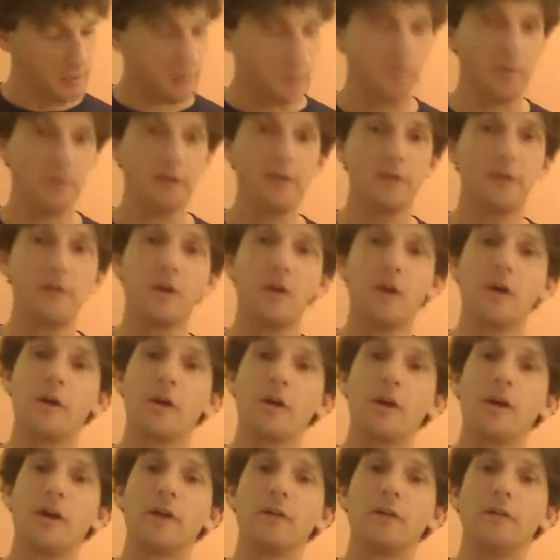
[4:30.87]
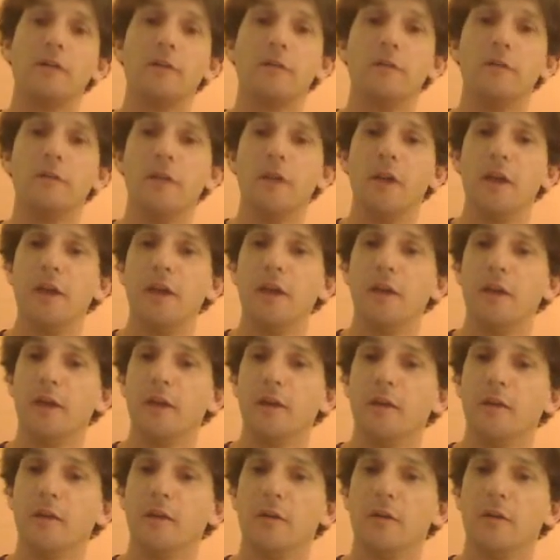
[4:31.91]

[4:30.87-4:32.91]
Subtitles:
we play the lower octave of the A.